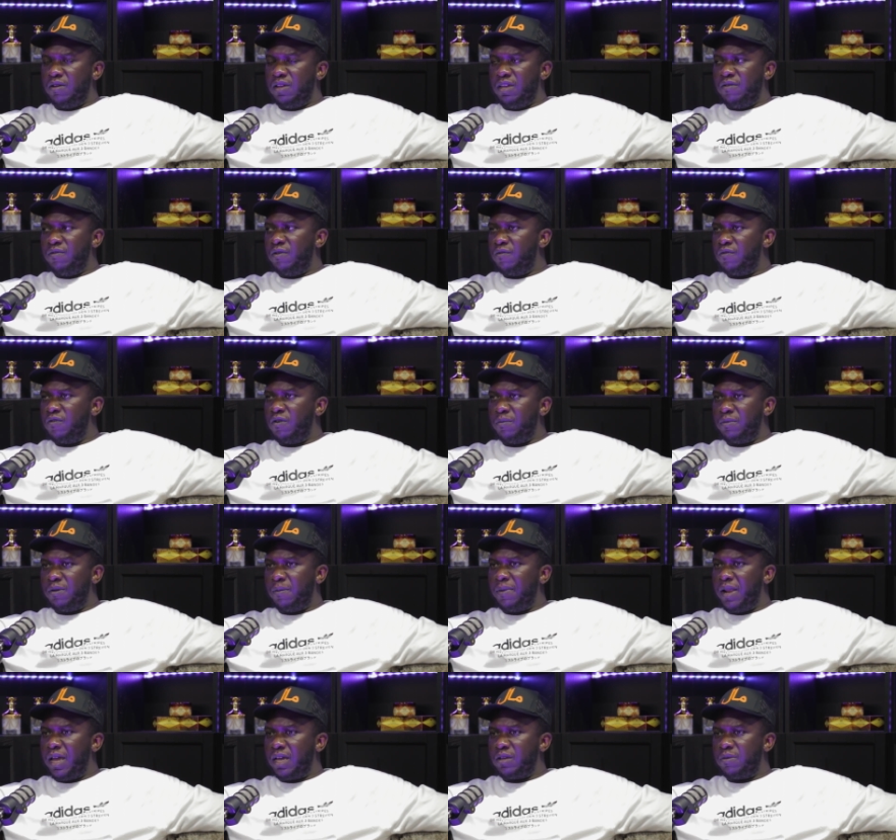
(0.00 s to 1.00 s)
even from the
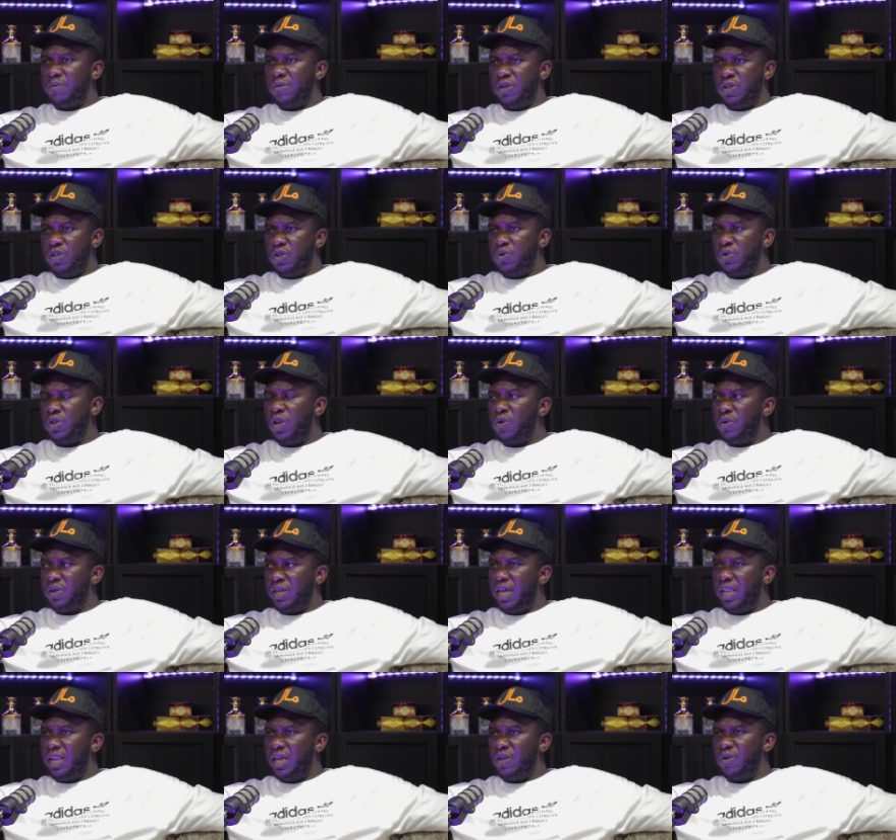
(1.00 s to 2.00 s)
black community, who don't
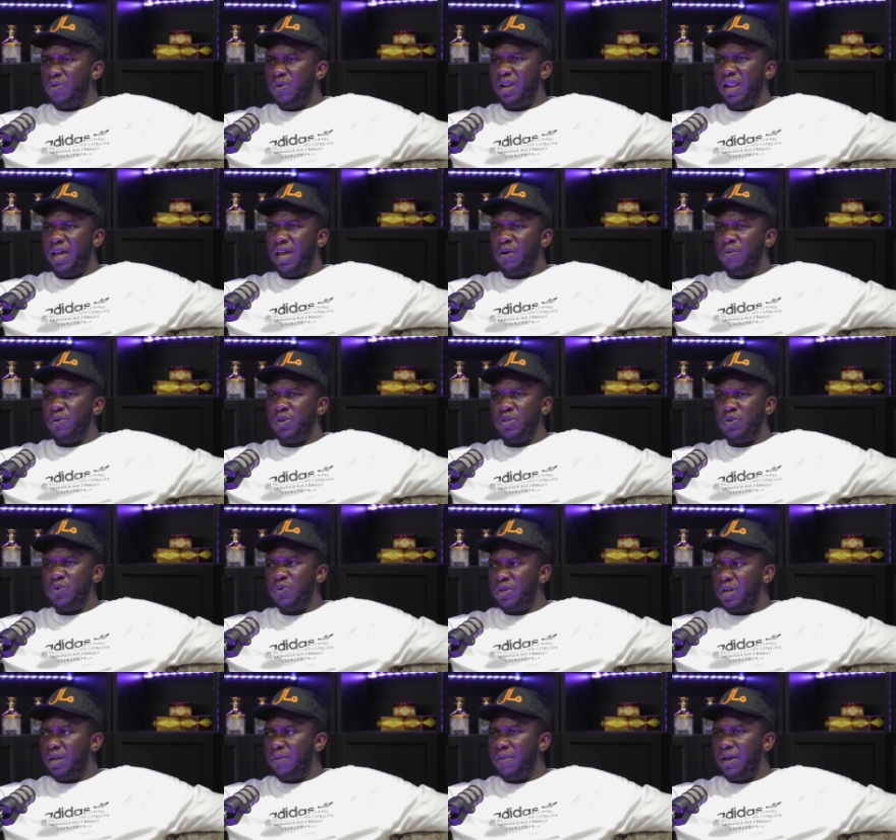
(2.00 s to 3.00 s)
get it, who are like, what are you
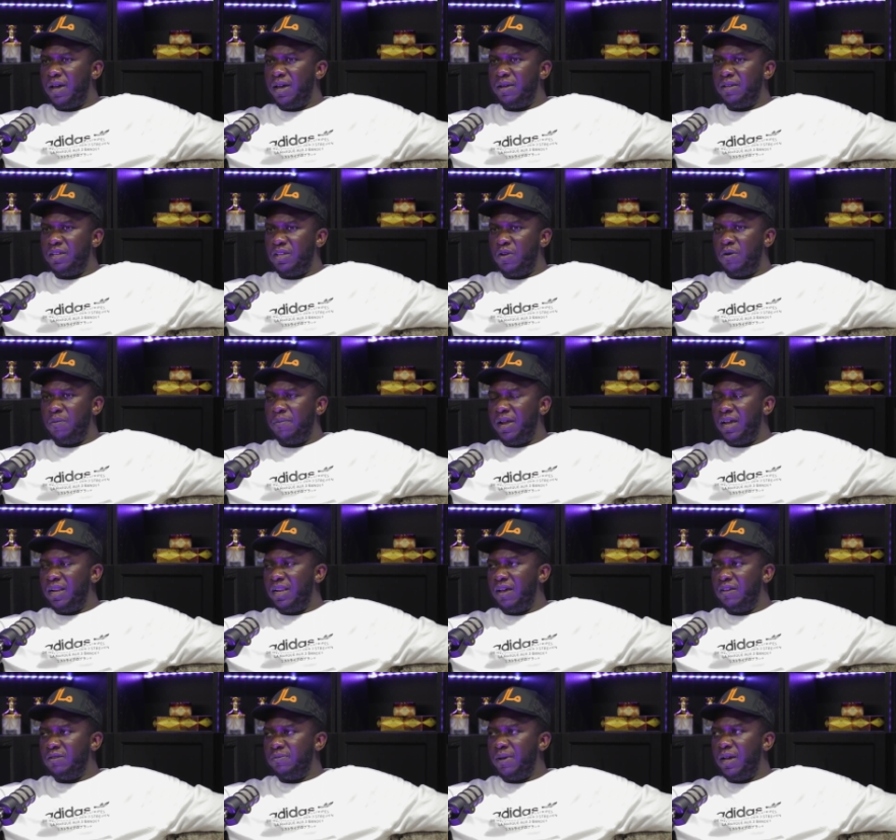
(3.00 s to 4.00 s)
talking about? Black
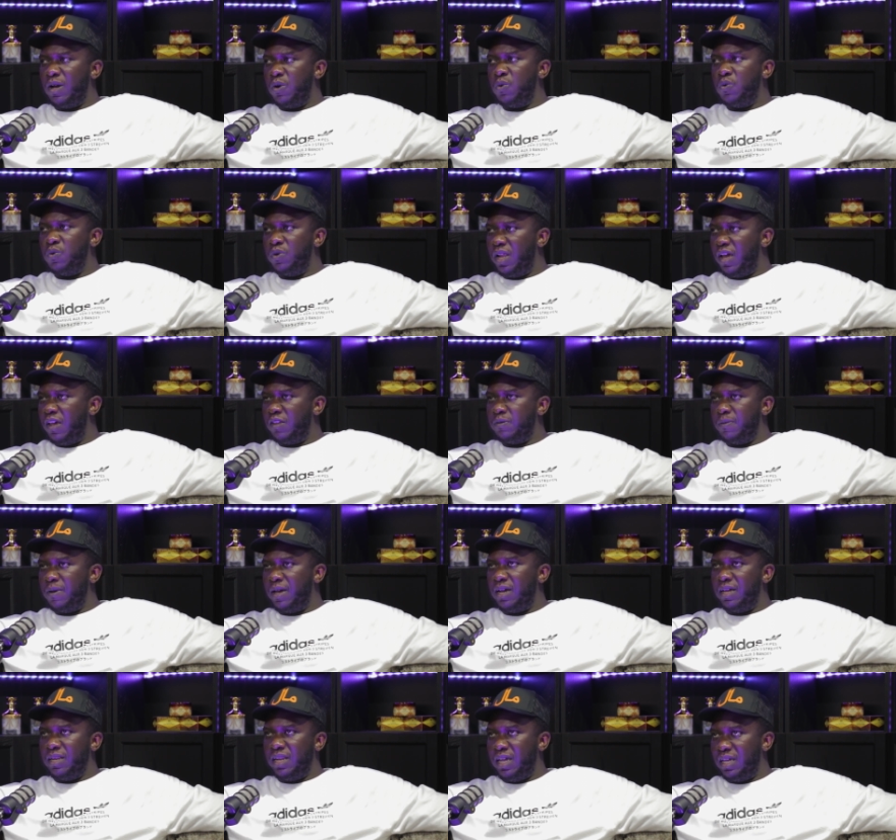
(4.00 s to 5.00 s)
lives matter, all lives
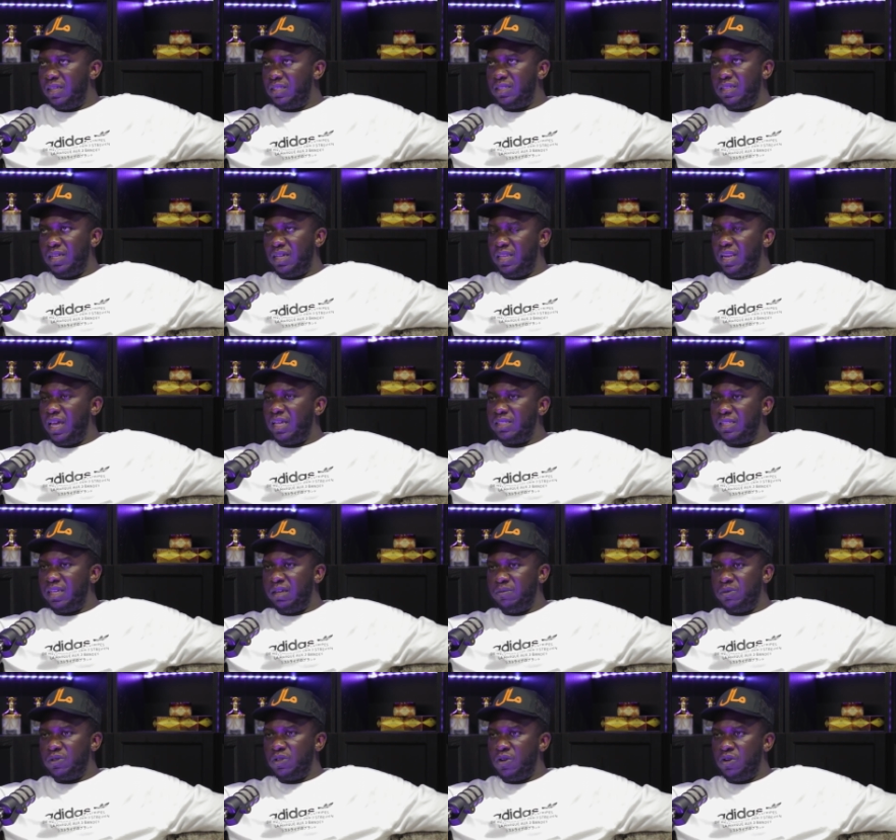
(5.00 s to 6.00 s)
matter, and they're singing that
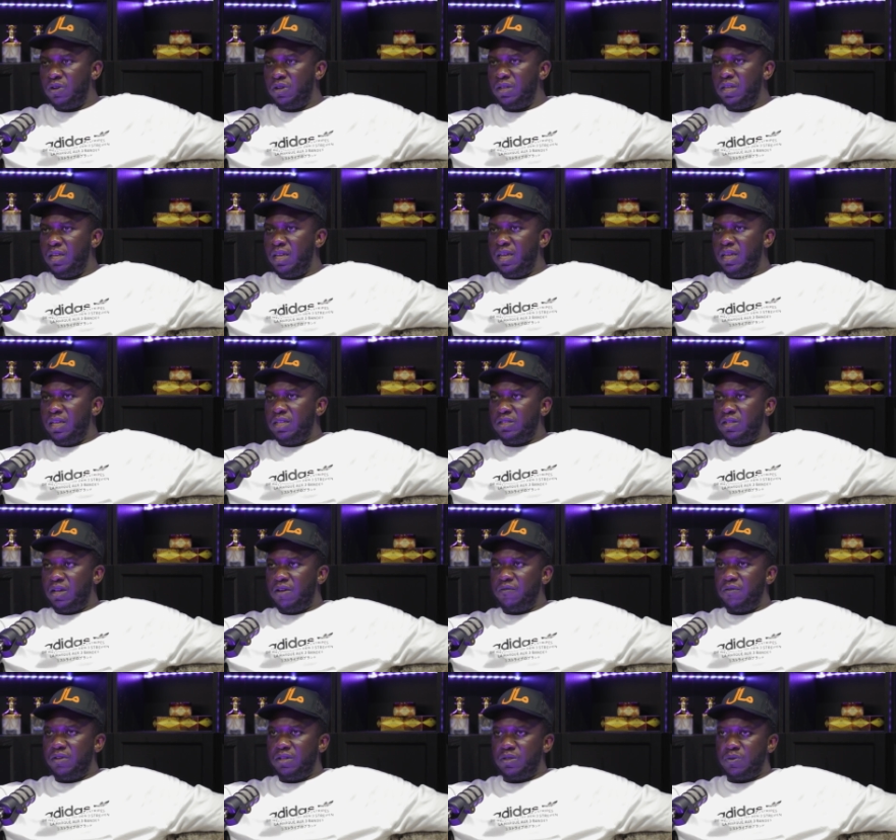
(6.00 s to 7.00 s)
same song. So I
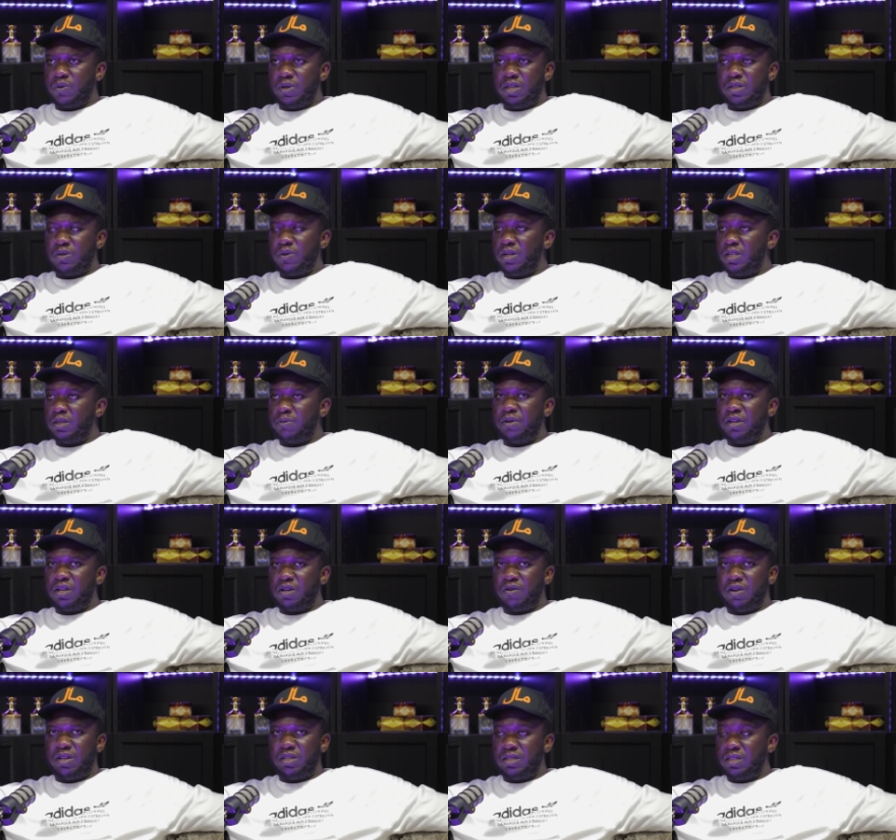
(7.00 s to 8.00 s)
think 2020 has been a
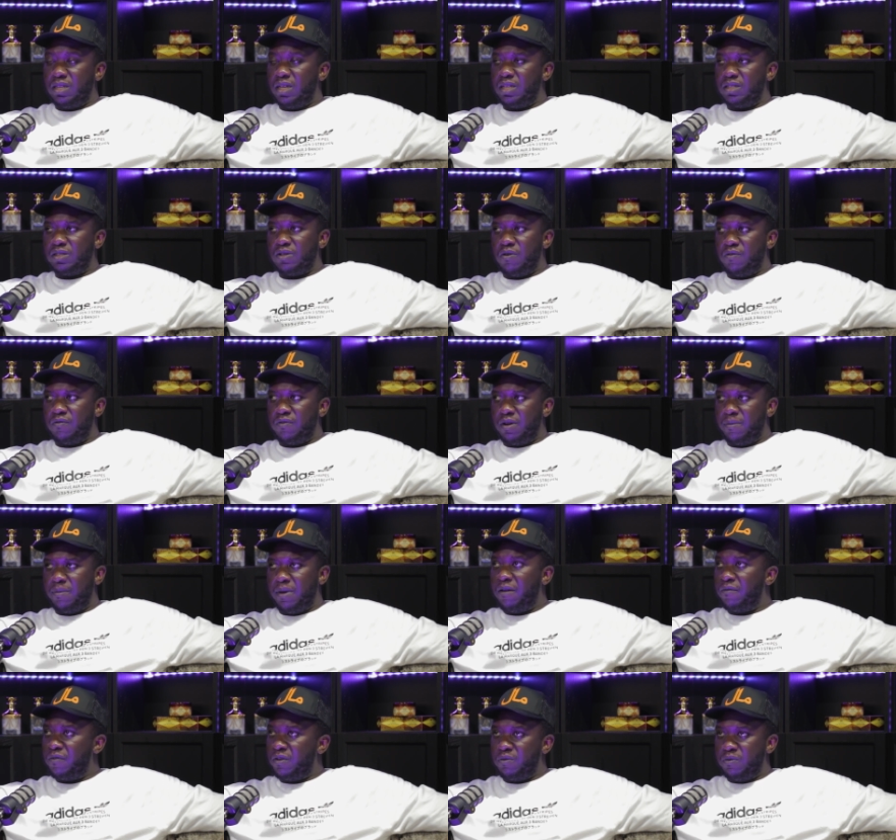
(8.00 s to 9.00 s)
crazy year so far,
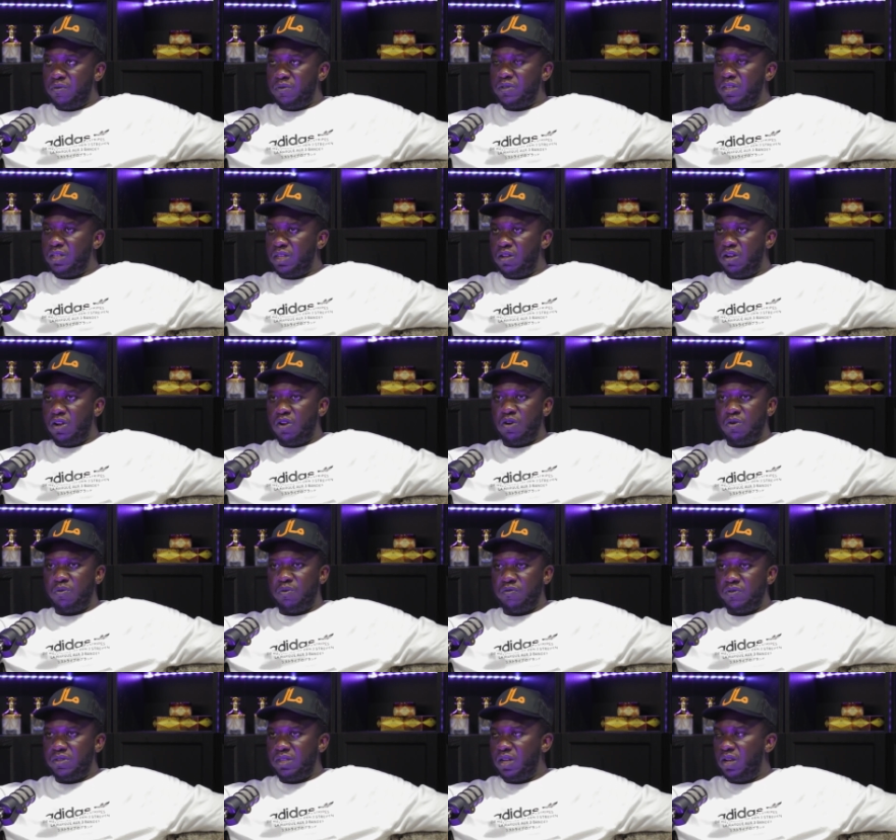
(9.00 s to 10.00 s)
man. I think we've seen a lot.
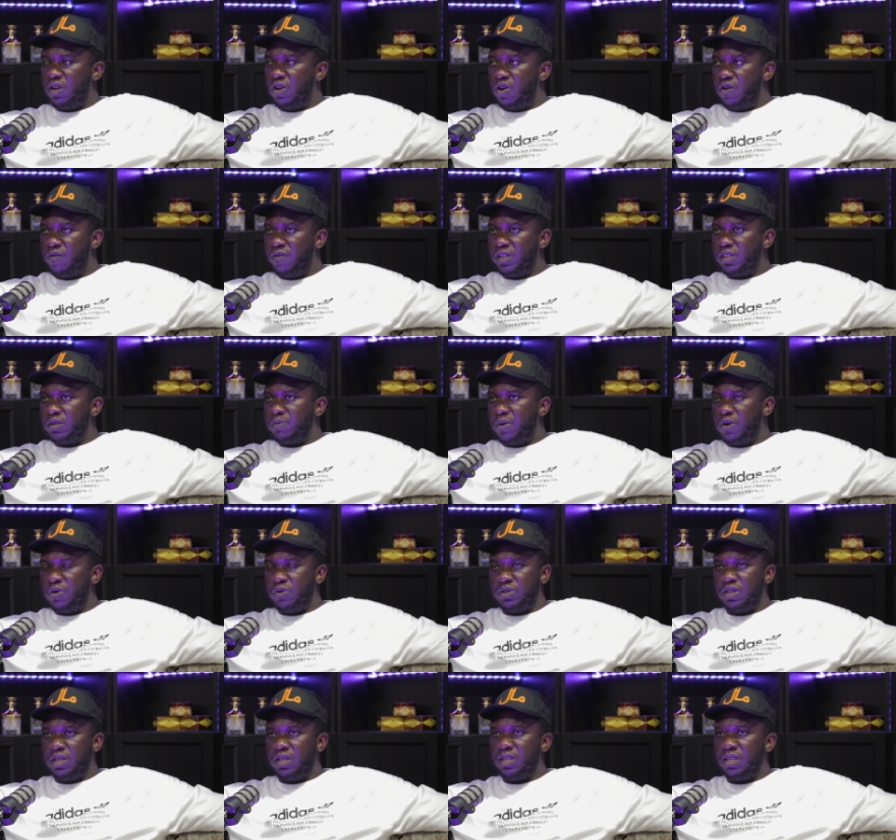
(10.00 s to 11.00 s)
We've seen a lot of
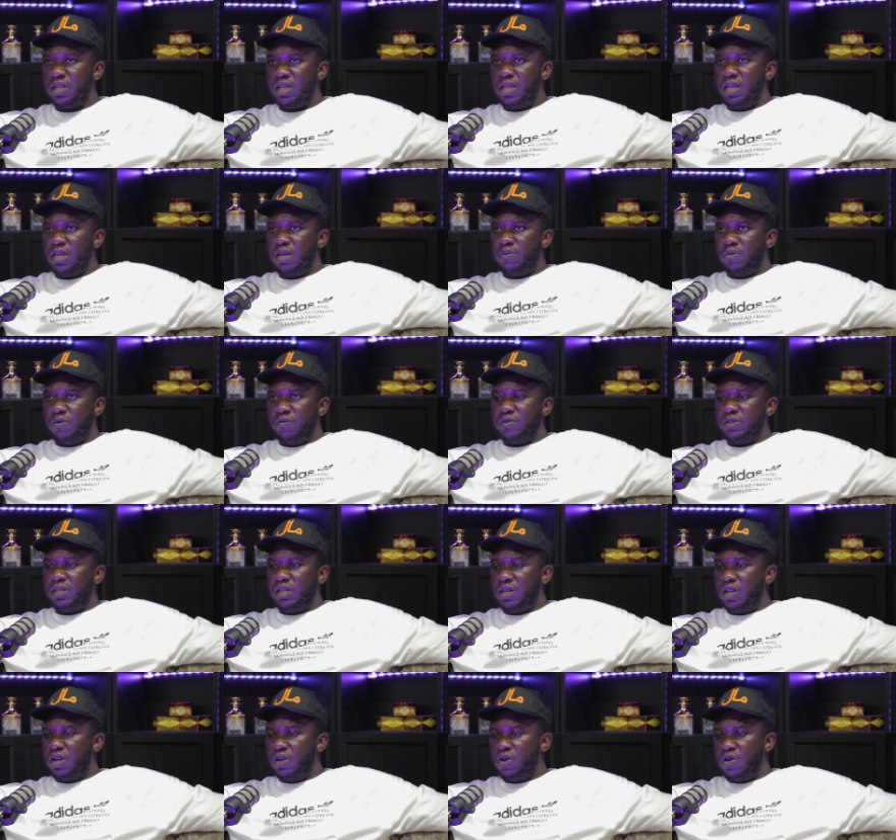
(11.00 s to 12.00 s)
exposing. We've
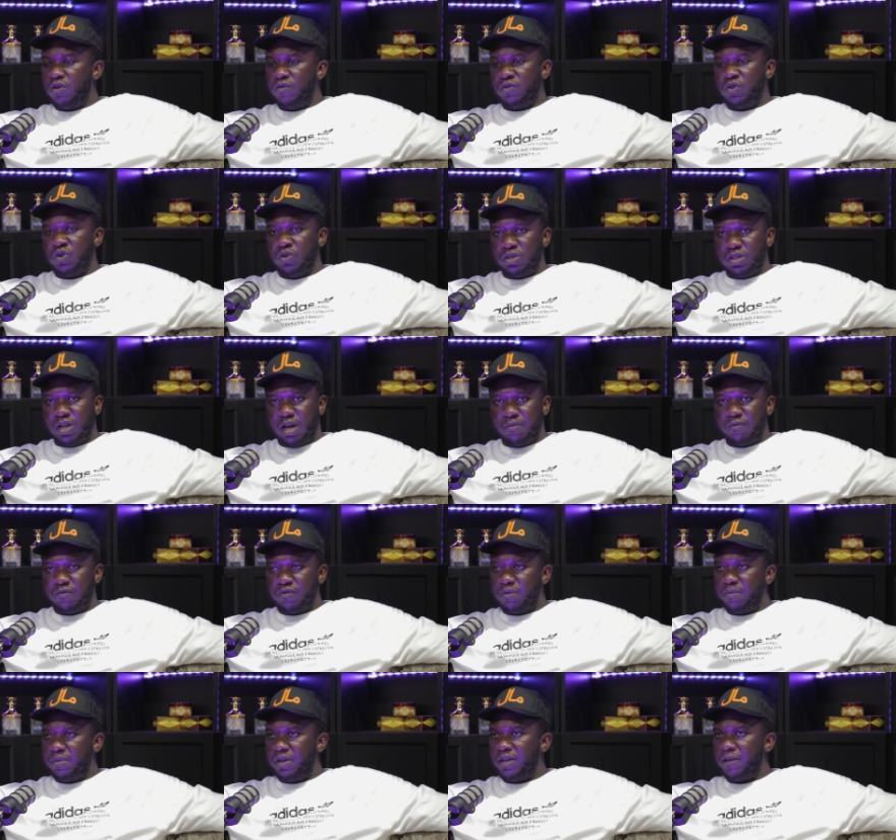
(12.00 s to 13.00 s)
seen a lot of good come
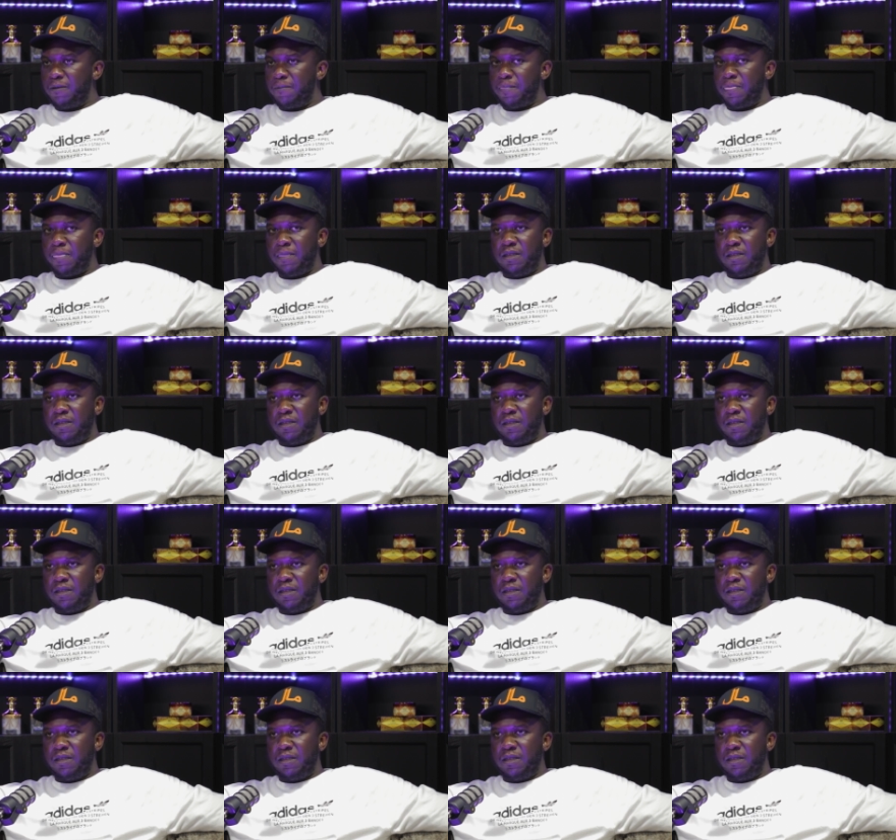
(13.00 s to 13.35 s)
from it.